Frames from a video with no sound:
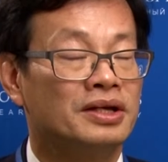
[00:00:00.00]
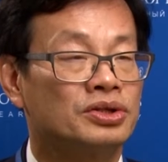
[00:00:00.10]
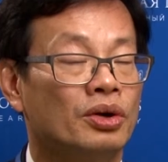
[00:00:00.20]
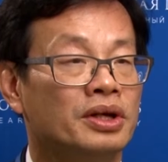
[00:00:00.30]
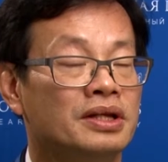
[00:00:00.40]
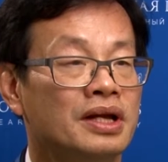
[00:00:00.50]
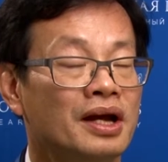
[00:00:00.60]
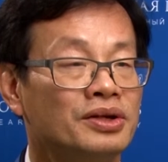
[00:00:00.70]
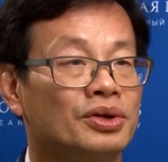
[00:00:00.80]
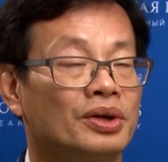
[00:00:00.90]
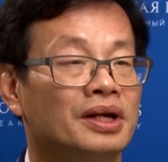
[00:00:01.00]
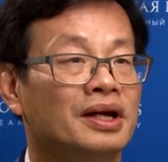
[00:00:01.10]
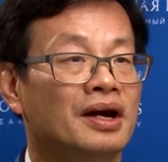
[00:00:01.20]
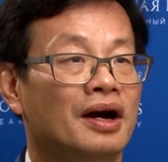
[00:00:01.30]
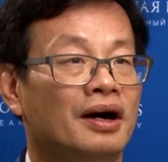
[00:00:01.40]
so
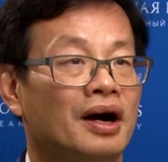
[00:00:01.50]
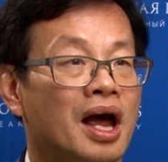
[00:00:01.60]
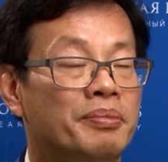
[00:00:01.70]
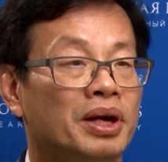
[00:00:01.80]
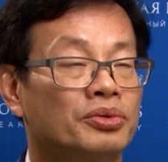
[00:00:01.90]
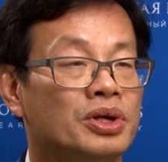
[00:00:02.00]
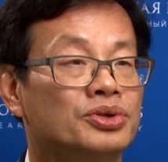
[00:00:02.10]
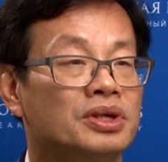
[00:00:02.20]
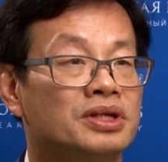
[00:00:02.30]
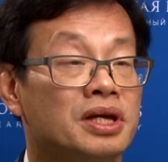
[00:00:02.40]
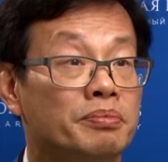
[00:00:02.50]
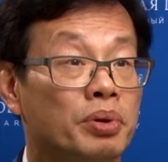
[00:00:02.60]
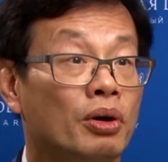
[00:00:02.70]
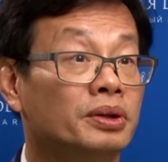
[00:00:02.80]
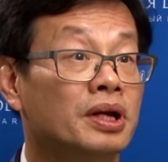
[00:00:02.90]
actually, APEC region is
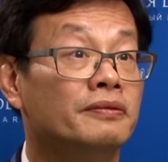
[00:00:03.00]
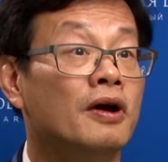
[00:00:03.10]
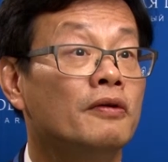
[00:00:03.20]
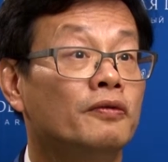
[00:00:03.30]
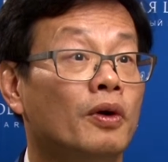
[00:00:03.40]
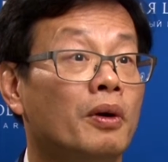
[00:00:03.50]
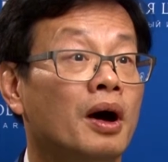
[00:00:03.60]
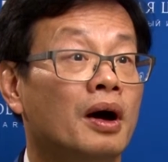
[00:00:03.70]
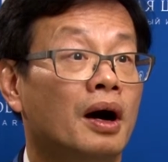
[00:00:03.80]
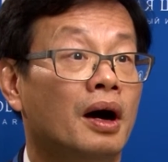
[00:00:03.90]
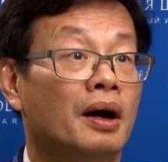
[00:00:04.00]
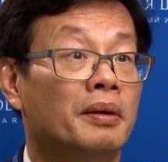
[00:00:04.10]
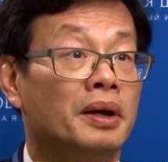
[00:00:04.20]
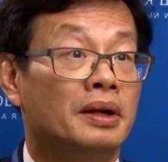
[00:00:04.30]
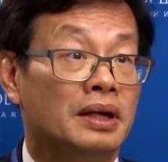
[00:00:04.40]
important for
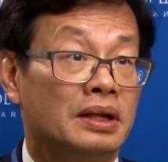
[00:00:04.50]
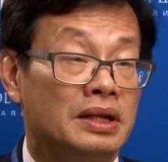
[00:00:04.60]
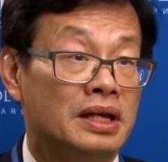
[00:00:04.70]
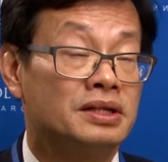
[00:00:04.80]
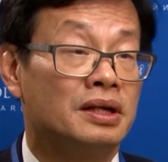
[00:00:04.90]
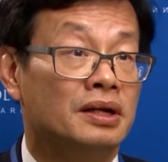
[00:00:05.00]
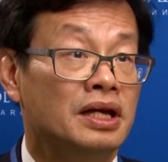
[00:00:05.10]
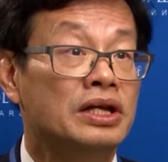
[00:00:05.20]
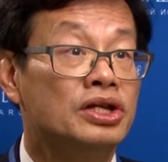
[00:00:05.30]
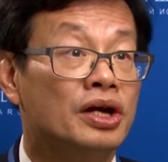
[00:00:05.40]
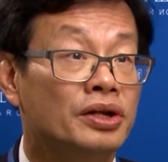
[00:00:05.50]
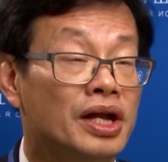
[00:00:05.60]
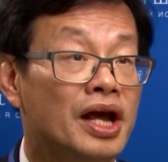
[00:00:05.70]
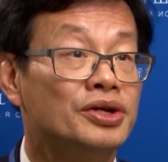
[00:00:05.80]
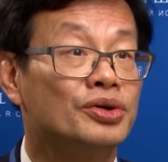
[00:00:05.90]
this
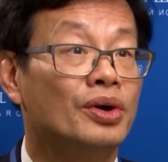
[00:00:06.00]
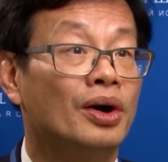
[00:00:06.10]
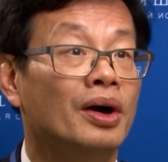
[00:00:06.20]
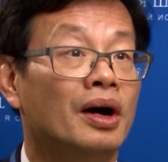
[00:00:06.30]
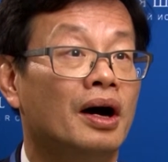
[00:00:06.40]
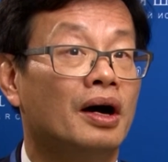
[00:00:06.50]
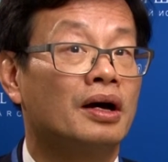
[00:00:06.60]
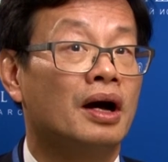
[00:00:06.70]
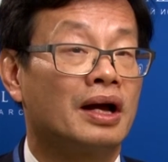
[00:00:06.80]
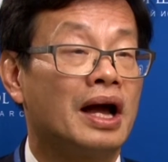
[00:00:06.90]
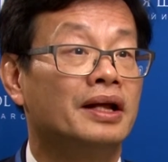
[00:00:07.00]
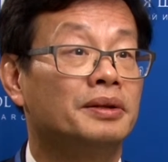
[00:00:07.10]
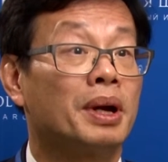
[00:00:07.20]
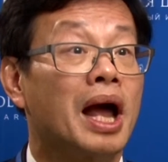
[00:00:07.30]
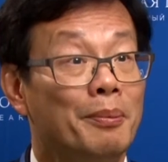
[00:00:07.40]
international kind
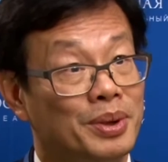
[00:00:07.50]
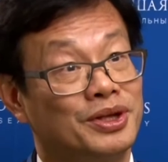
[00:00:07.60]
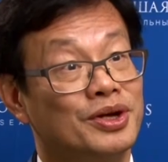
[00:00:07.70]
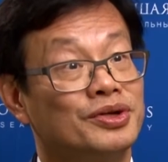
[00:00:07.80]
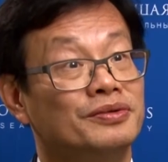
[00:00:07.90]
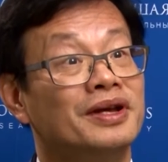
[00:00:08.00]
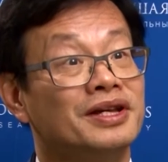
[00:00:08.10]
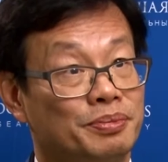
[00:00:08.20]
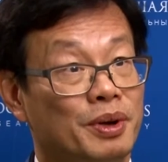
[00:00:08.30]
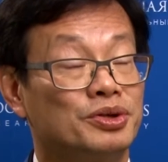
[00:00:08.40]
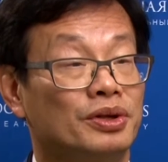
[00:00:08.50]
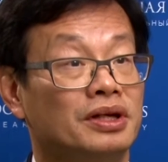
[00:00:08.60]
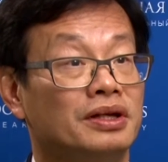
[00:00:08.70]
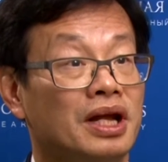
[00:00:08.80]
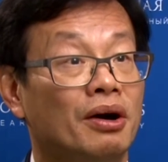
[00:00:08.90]
of competition,
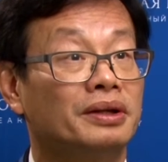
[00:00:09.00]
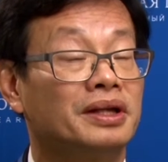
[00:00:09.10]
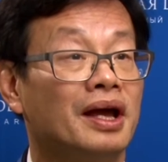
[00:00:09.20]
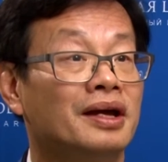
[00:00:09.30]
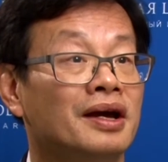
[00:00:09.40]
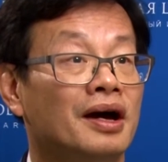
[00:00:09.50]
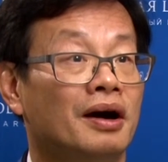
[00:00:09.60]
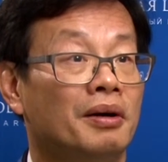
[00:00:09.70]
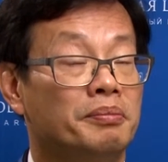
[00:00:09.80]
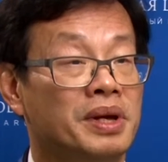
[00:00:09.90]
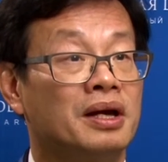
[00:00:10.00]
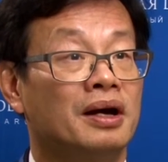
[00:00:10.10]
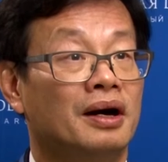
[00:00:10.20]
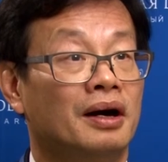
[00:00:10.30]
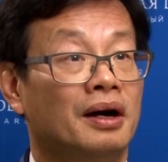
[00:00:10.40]
especially nowadays, big
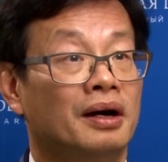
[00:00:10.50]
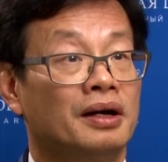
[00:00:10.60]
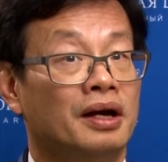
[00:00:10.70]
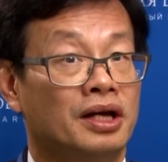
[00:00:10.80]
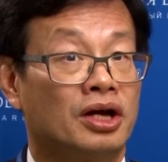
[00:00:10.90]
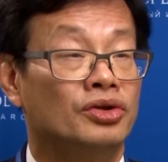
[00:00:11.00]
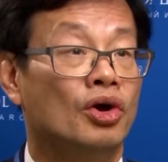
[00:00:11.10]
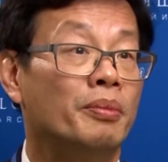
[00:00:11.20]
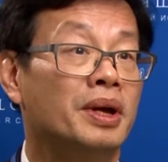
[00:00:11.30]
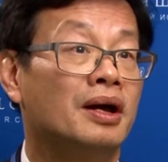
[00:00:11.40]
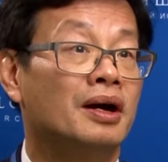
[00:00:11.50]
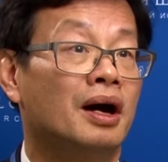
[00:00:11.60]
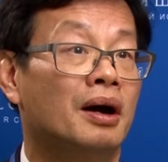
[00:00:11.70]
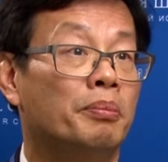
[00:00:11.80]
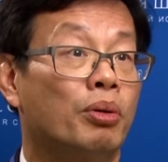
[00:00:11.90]
economic
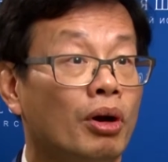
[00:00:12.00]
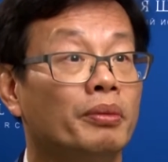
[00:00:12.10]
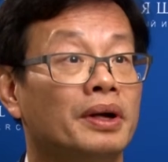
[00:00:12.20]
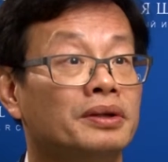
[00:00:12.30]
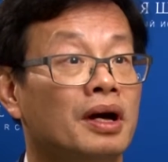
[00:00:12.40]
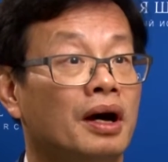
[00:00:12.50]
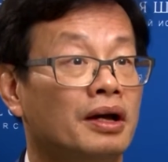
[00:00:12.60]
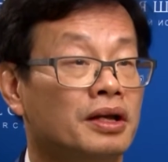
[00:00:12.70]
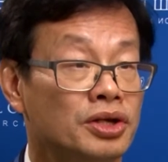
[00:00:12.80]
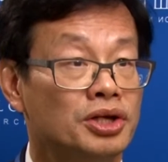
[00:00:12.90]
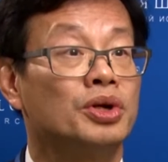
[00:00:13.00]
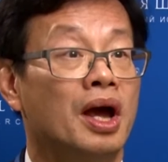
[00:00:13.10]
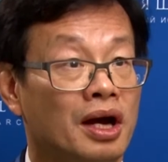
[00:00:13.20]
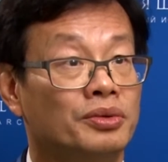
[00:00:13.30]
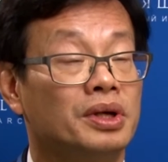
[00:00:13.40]
problem in each
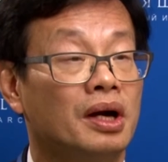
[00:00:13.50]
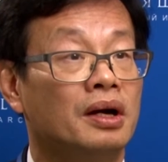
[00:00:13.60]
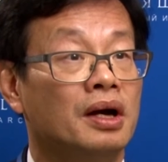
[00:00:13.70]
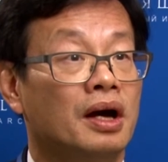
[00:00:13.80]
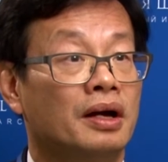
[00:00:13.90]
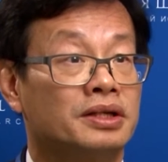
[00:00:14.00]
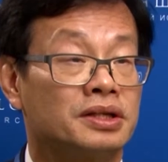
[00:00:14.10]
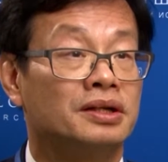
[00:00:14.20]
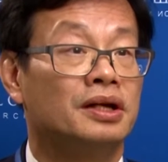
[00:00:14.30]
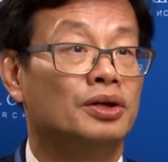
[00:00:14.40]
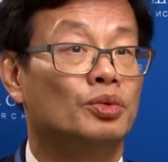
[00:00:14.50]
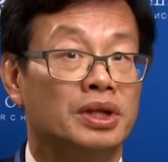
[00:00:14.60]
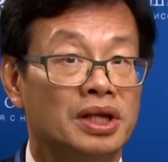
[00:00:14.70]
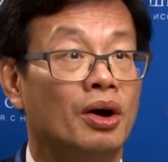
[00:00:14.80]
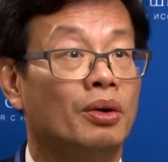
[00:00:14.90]
area. And certainly we
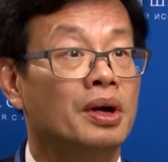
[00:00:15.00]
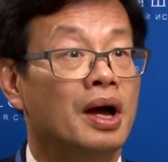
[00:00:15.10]
know